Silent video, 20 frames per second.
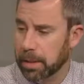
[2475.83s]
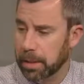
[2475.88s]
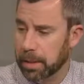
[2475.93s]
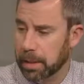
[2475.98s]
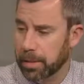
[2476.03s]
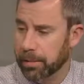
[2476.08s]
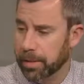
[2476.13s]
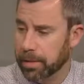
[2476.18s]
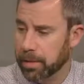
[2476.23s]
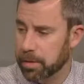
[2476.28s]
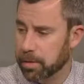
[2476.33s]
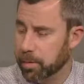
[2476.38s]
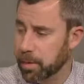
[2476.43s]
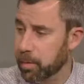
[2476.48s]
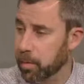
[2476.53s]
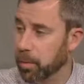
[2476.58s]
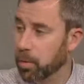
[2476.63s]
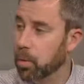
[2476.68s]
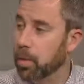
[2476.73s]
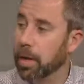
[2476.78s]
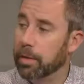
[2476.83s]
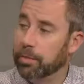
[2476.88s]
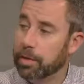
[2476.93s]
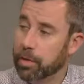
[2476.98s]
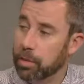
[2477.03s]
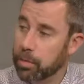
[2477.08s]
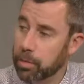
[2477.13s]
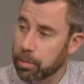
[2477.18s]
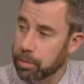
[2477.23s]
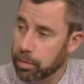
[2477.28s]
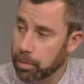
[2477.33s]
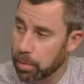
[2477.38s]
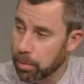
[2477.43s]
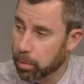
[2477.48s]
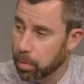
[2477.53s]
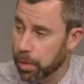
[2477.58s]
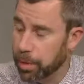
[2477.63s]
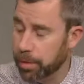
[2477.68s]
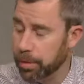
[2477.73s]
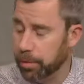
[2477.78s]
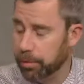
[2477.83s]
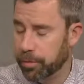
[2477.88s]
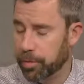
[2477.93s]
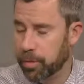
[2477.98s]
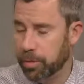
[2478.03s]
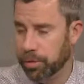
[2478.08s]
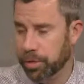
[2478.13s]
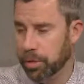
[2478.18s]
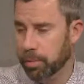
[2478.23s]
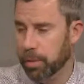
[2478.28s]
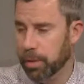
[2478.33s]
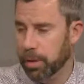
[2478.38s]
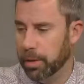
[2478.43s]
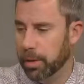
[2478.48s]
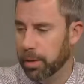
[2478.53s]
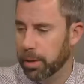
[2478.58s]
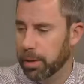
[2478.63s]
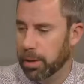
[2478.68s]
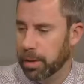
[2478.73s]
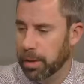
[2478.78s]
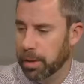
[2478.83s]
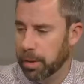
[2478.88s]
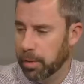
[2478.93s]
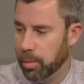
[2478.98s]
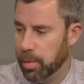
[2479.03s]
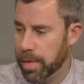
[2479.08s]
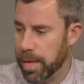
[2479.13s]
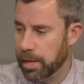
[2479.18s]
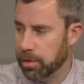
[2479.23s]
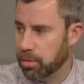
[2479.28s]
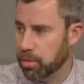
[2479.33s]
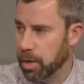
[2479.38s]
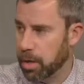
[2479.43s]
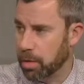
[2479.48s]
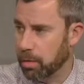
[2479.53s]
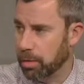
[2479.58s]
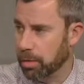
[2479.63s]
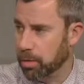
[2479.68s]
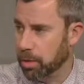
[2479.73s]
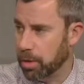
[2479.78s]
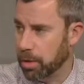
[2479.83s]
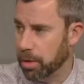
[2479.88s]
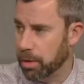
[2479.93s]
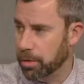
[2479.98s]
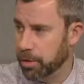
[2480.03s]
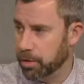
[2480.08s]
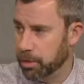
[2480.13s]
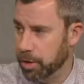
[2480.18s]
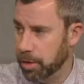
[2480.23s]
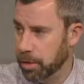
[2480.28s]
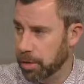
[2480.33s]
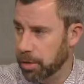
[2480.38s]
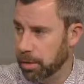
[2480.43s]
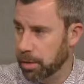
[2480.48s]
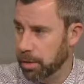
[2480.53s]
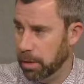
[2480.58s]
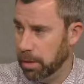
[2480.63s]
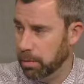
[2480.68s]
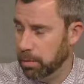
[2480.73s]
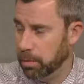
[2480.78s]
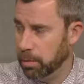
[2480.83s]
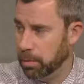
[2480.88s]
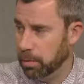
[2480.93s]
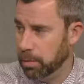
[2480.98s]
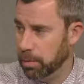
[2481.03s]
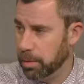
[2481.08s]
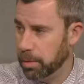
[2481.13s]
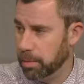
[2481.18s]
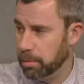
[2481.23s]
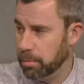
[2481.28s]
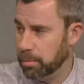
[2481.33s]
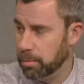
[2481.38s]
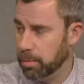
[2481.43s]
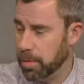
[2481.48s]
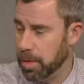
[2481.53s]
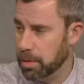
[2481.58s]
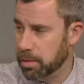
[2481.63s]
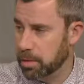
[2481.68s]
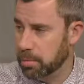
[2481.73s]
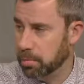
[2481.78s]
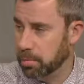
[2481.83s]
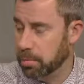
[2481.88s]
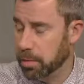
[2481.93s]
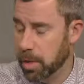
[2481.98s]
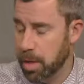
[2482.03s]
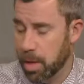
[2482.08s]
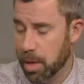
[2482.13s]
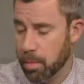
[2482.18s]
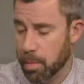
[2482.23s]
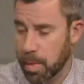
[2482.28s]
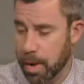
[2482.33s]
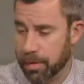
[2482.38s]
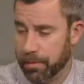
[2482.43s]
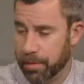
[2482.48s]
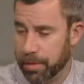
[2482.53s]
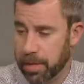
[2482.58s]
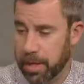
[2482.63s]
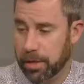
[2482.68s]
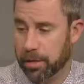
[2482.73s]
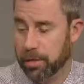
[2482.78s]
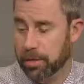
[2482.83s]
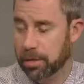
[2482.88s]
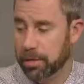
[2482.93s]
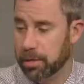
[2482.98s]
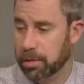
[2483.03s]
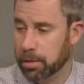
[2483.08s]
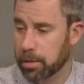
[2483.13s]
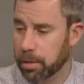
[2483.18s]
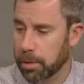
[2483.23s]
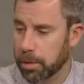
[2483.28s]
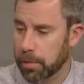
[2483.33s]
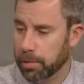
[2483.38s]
That doesn't mean we won't have to do one in the future, but with that truck, we took it on the chin and we made some modifications,